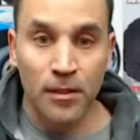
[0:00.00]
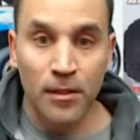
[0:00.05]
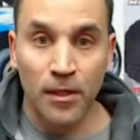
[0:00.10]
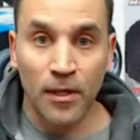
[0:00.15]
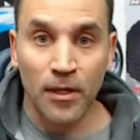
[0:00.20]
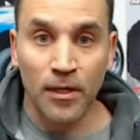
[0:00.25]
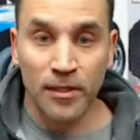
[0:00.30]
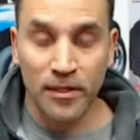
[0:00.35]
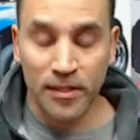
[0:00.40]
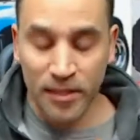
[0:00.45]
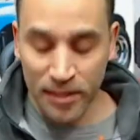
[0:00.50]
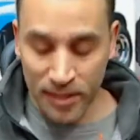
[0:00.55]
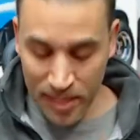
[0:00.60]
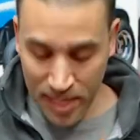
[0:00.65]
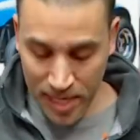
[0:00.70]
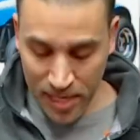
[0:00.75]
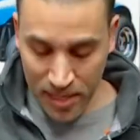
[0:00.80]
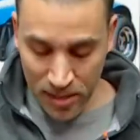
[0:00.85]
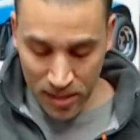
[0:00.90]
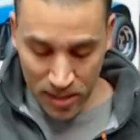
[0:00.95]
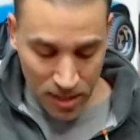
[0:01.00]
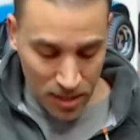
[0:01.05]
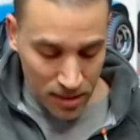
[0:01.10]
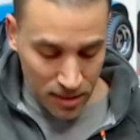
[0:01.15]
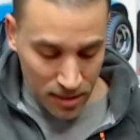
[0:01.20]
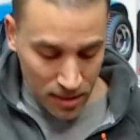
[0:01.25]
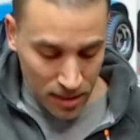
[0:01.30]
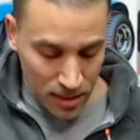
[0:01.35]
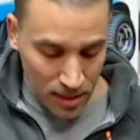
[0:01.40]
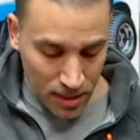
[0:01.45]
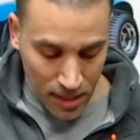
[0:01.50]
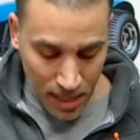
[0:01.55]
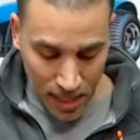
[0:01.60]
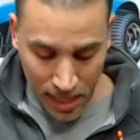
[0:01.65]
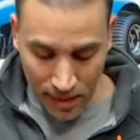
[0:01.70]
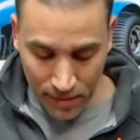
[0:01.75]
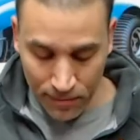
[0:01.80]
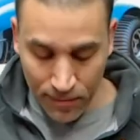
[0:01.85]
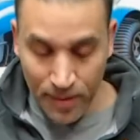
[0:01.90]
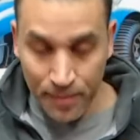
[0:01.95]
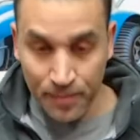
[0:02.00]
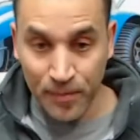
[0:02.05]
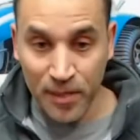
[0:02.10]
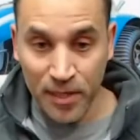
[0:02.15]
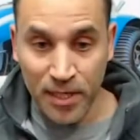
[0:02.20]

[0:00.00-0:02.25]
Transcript: RC10GT that I ripped the